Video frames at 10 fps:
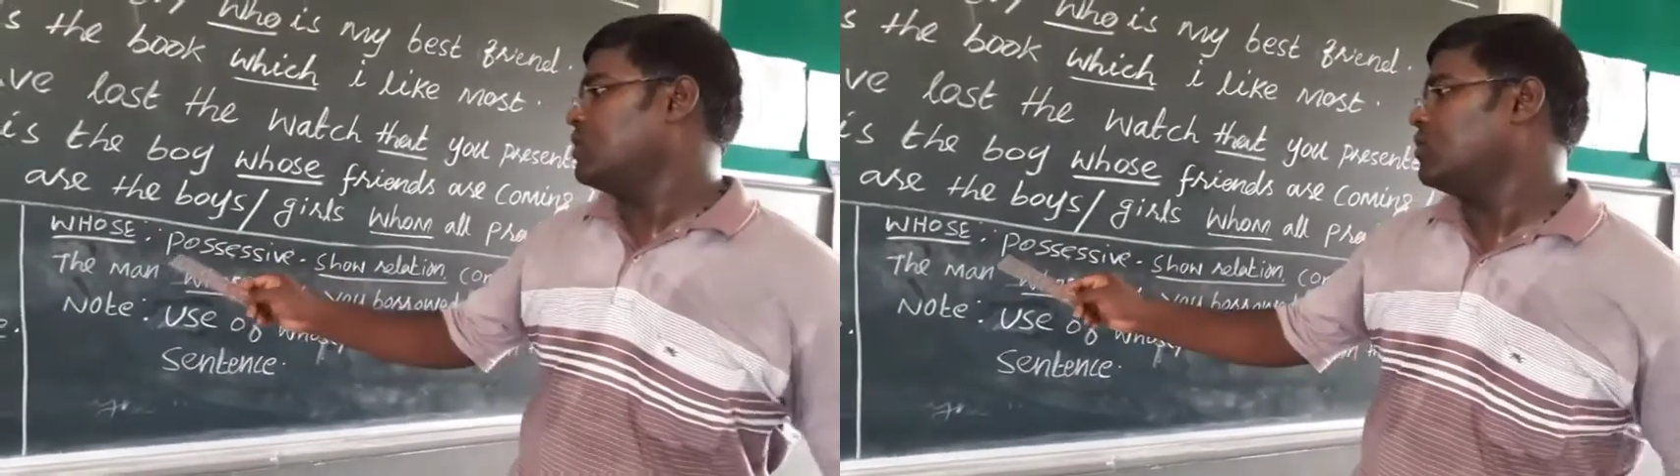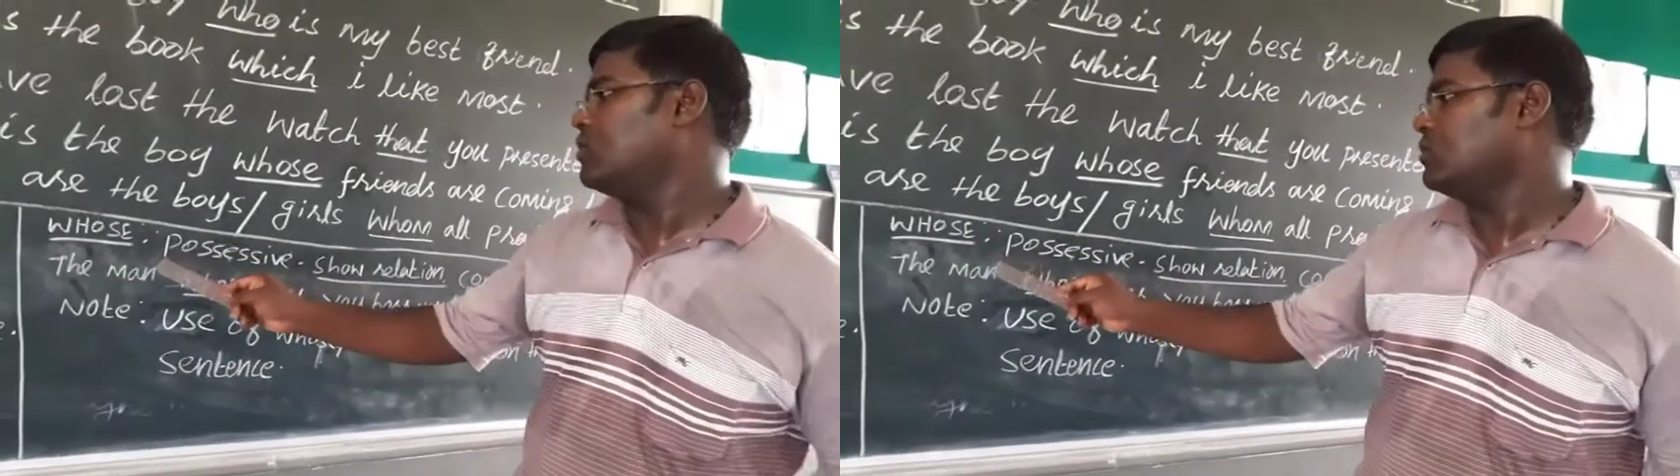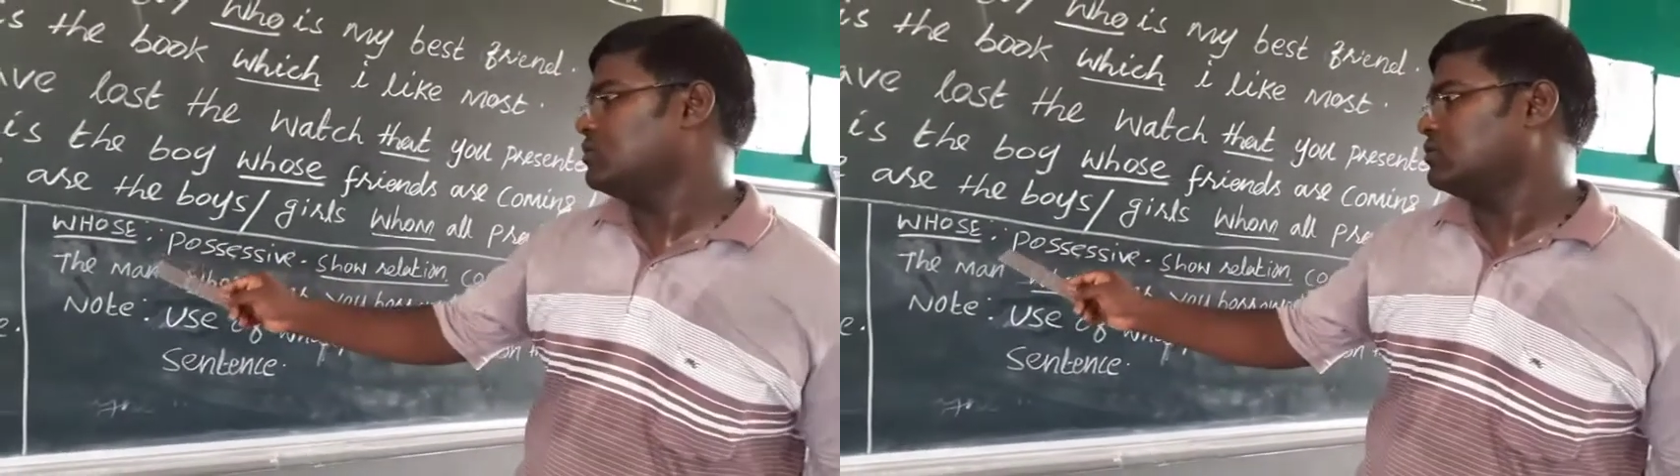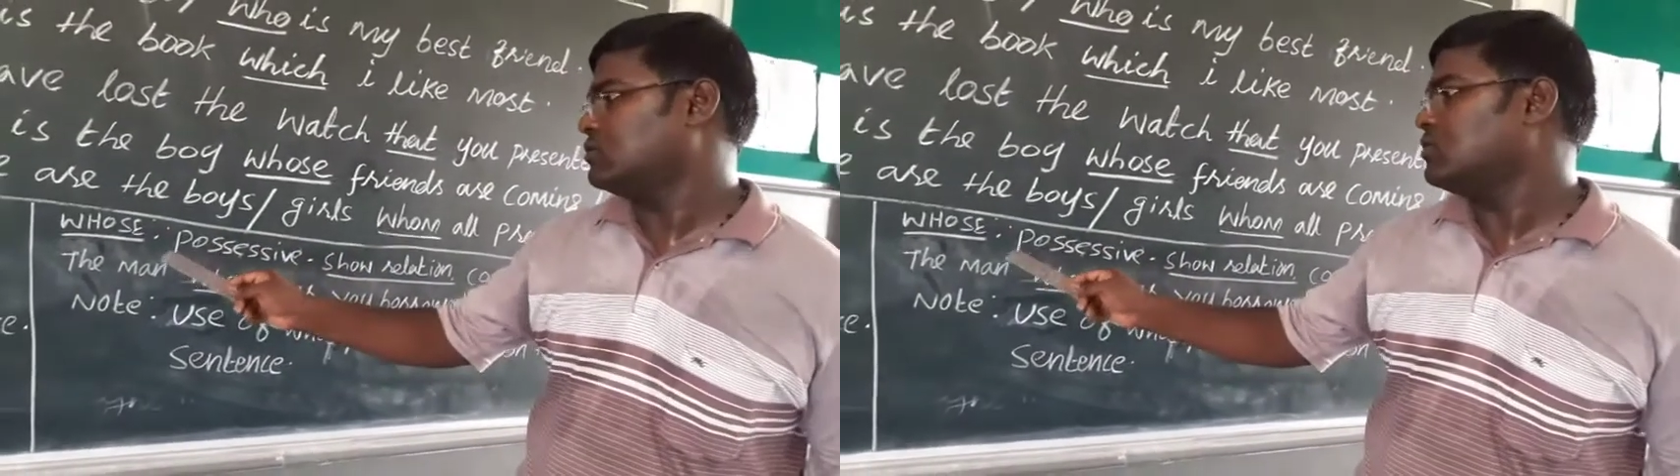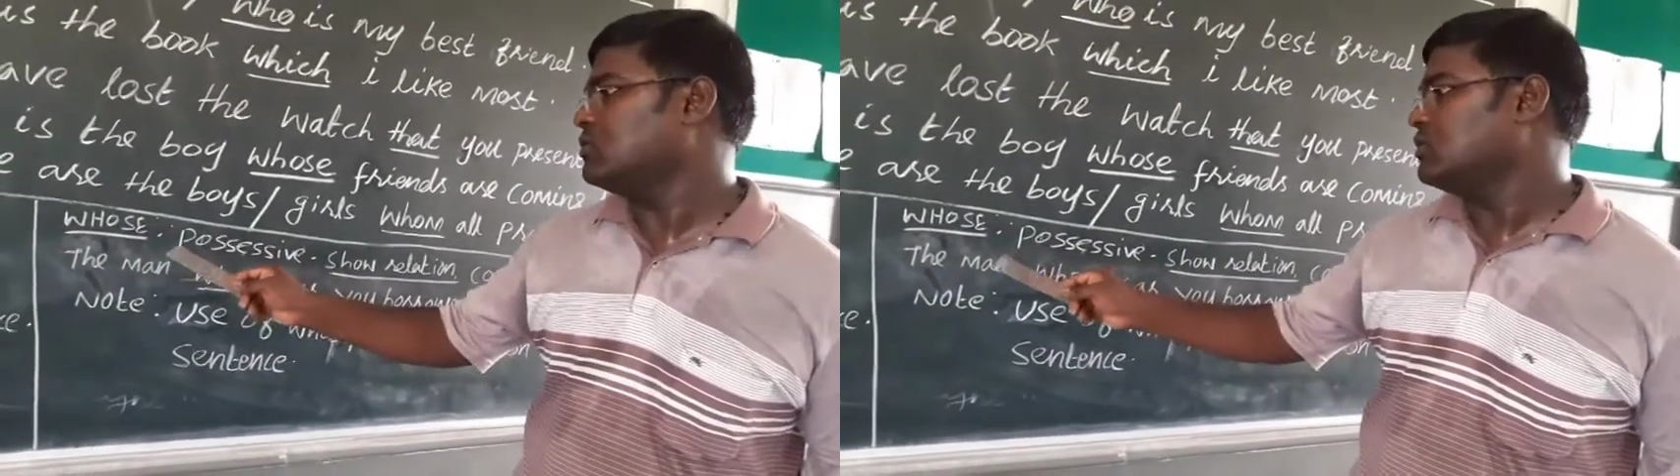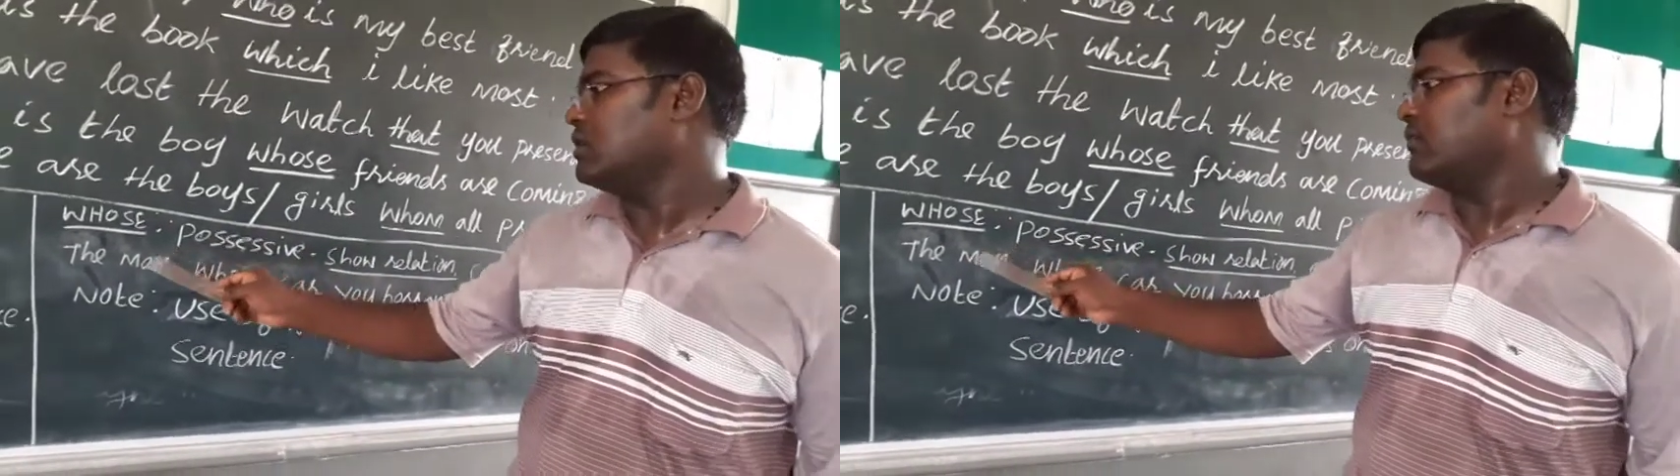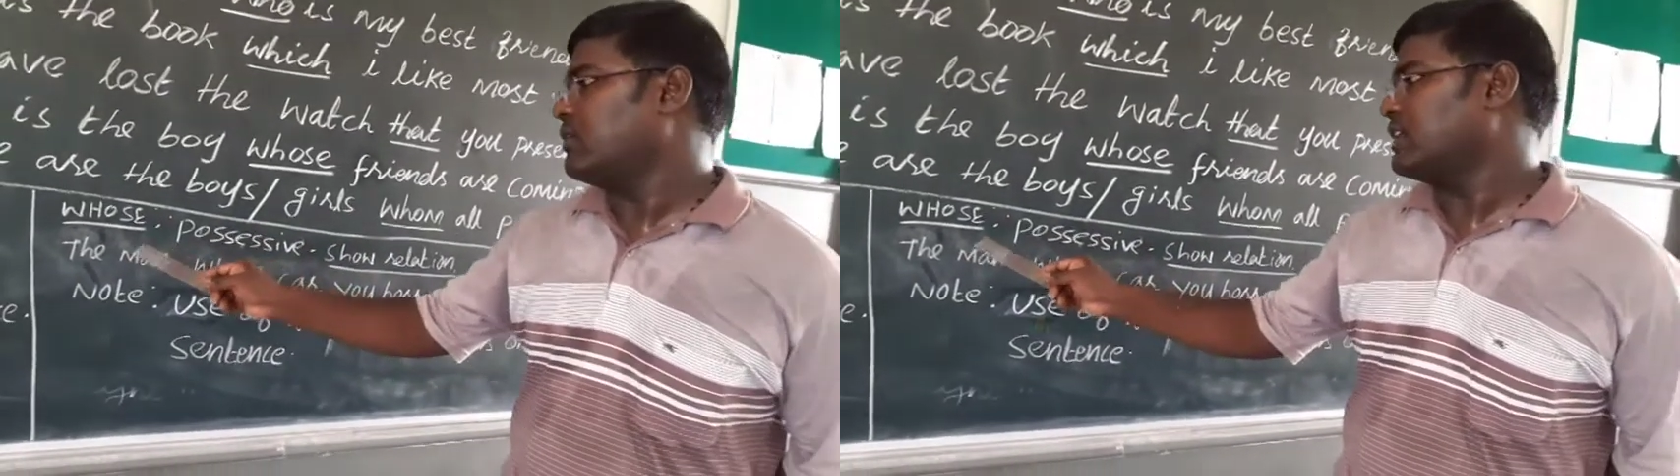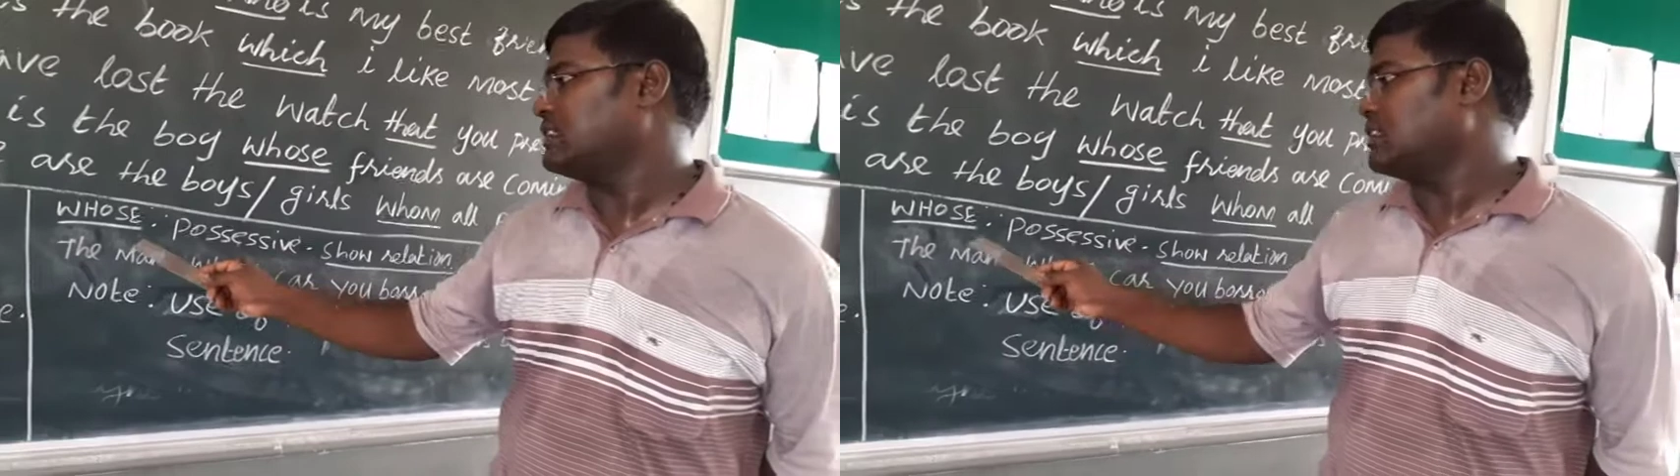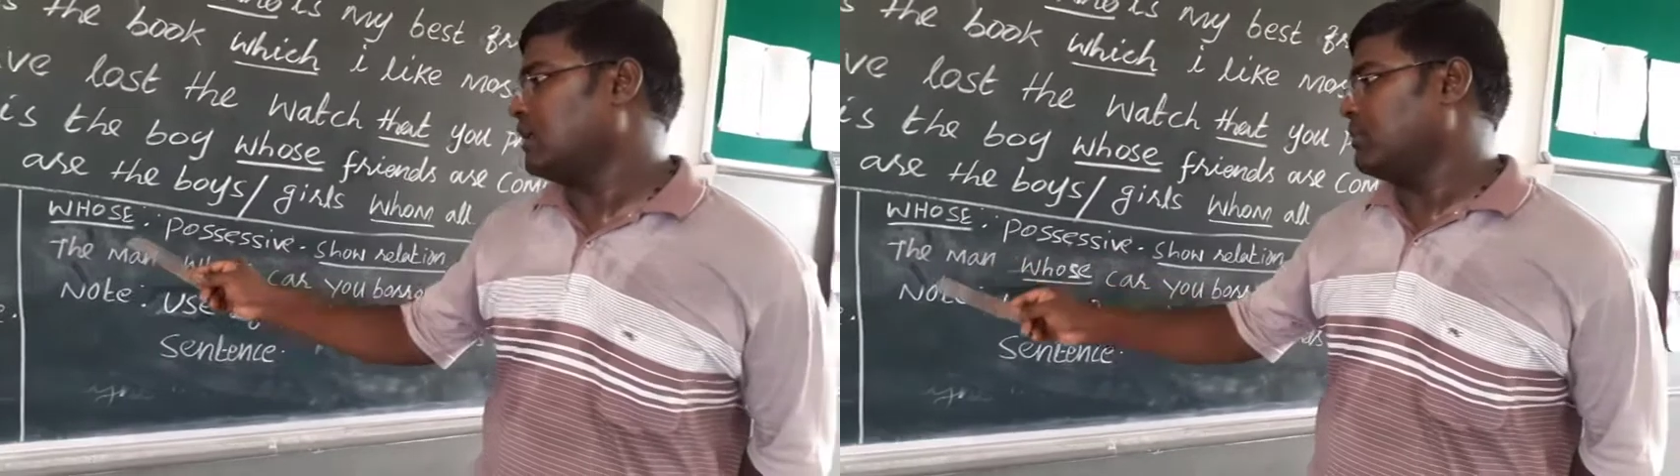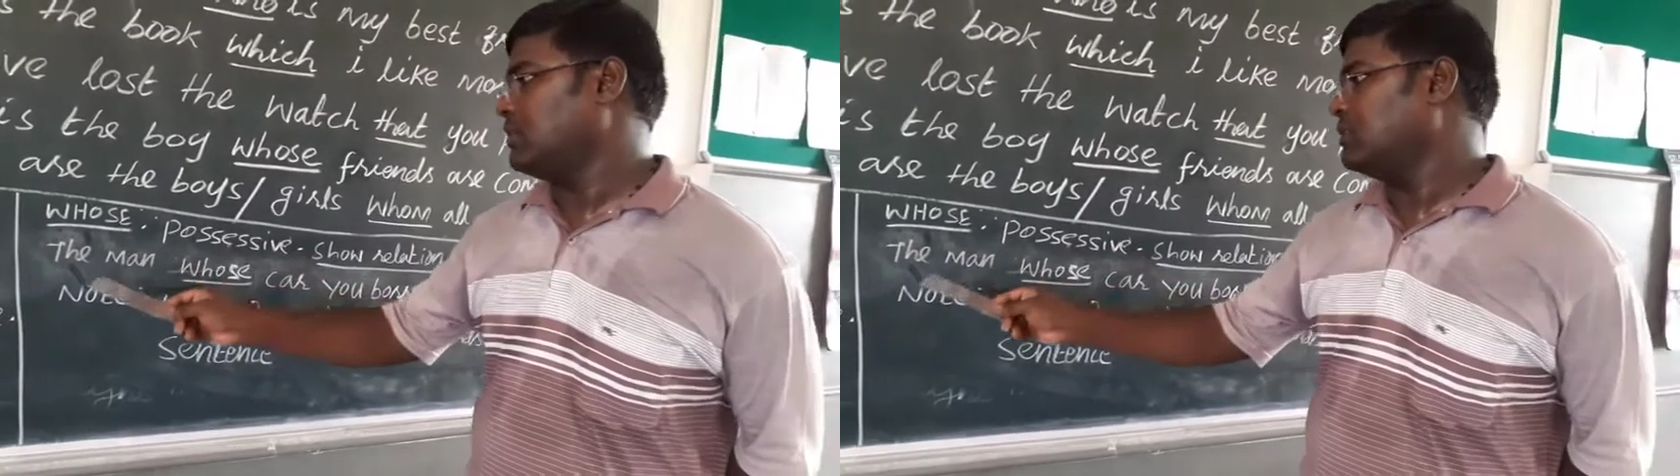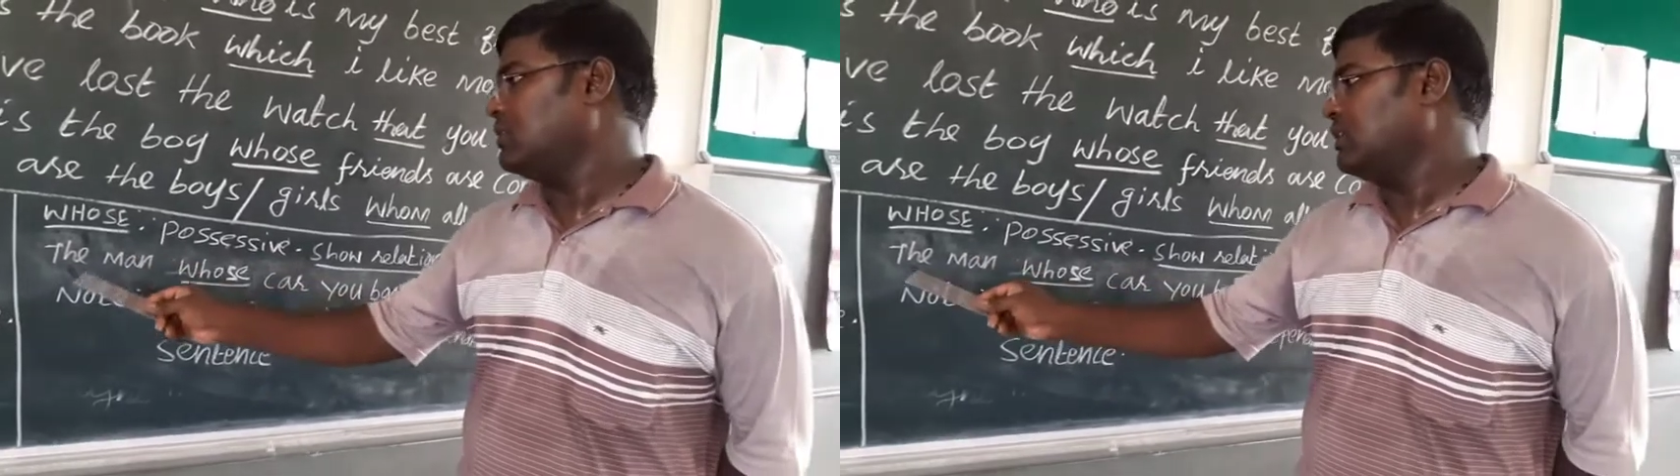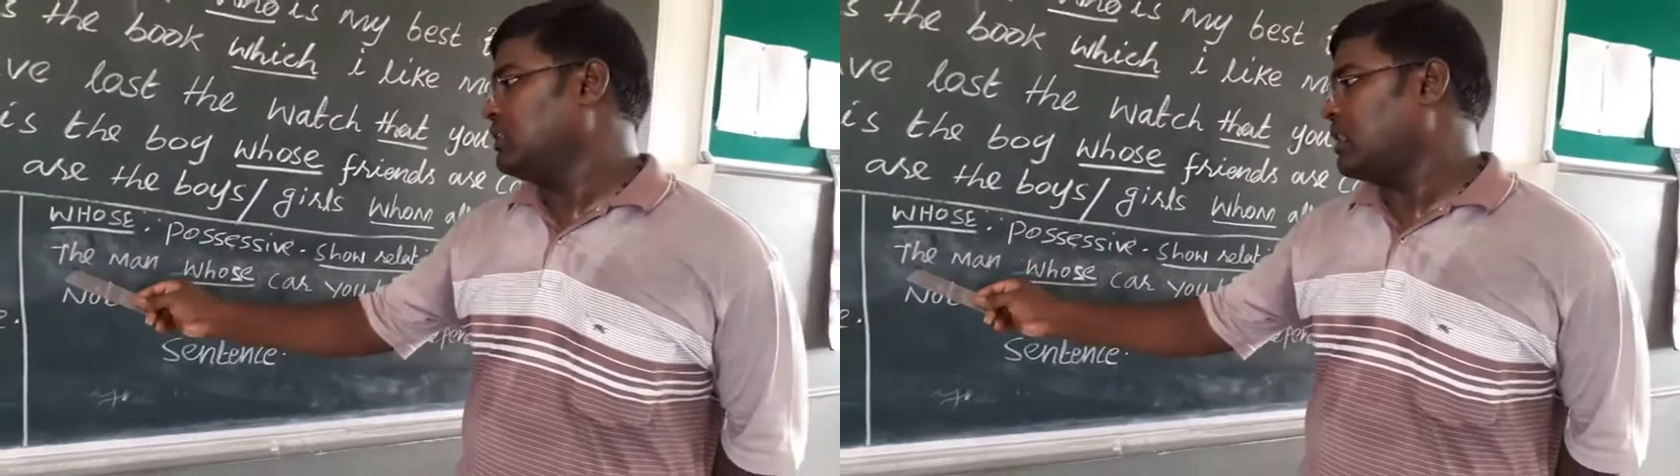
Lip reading: Oh, so for example,